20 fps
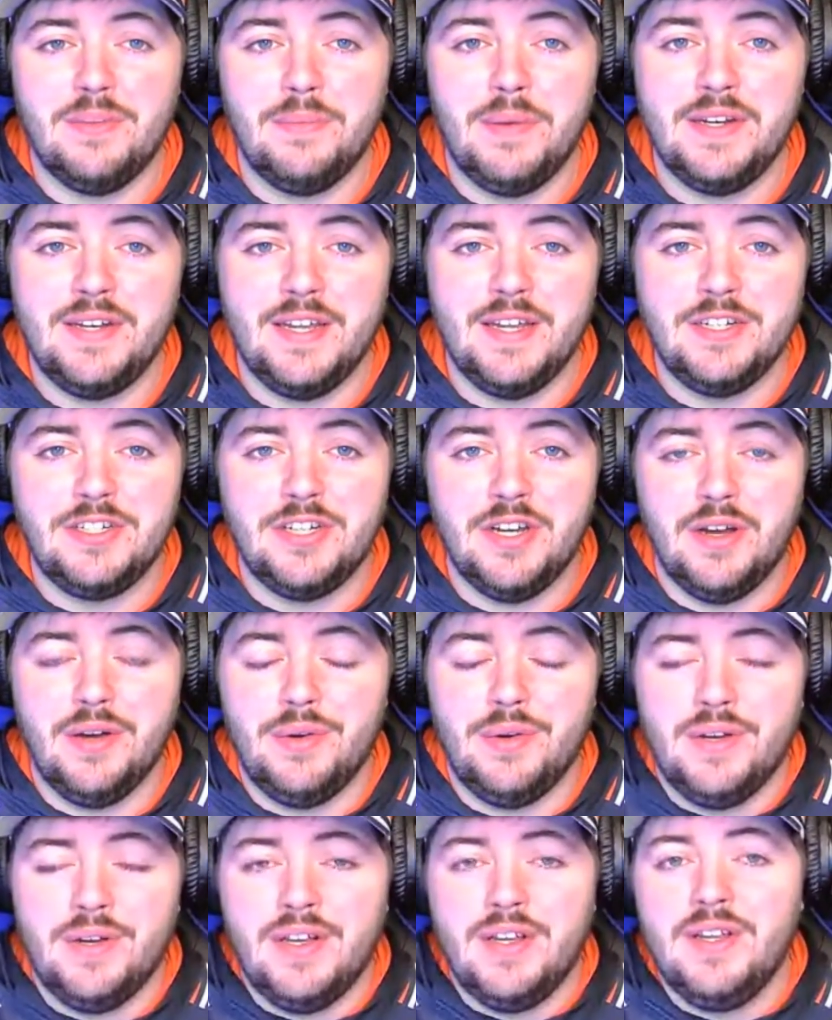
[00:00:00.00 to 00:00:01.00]
Monday
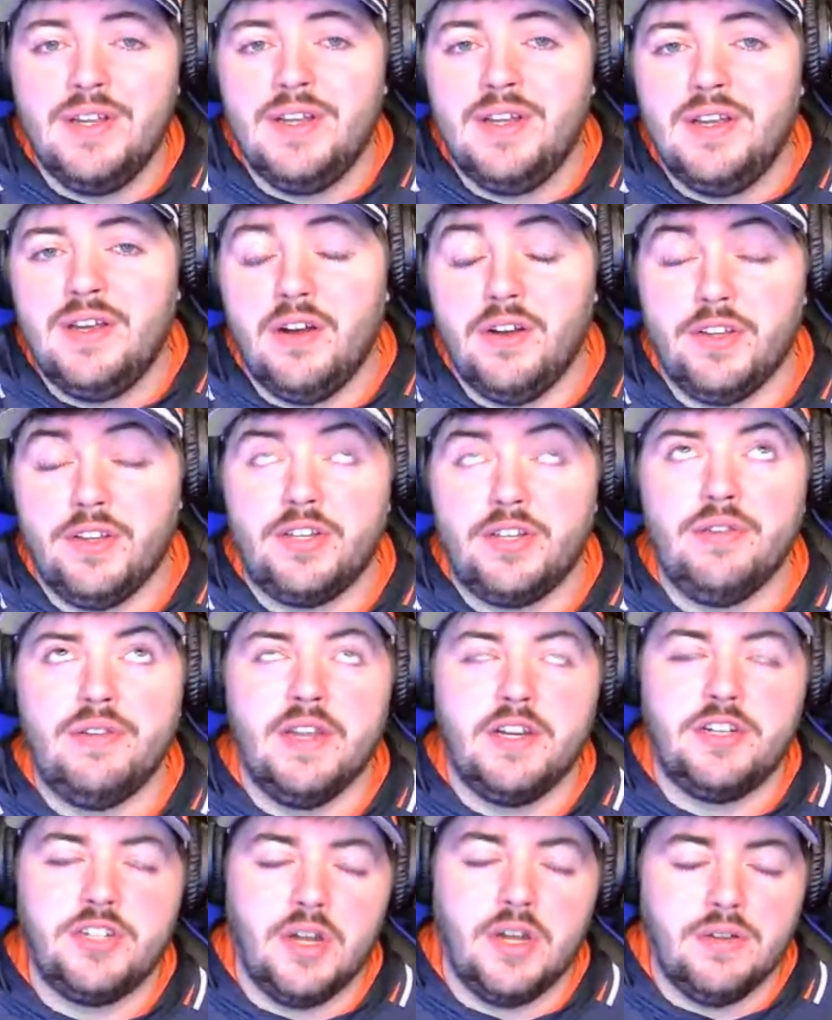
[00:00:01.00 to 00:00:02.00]
show, or the
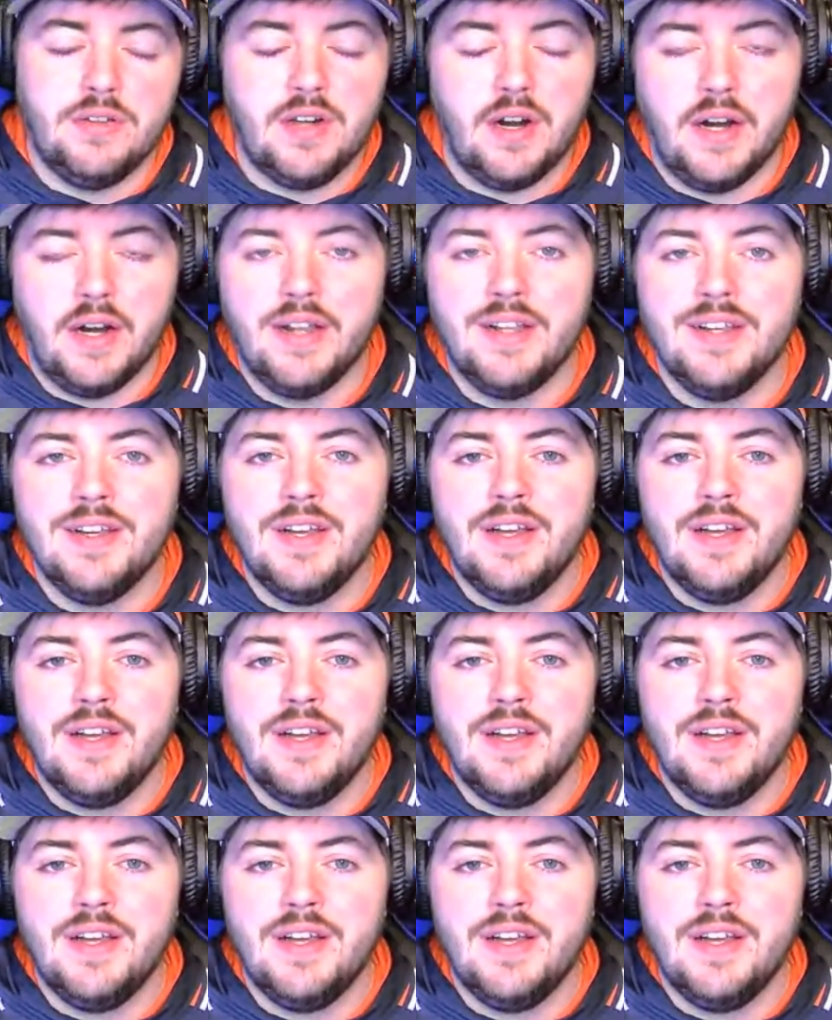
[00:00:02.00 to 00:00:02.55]
Tuesday show, sorry.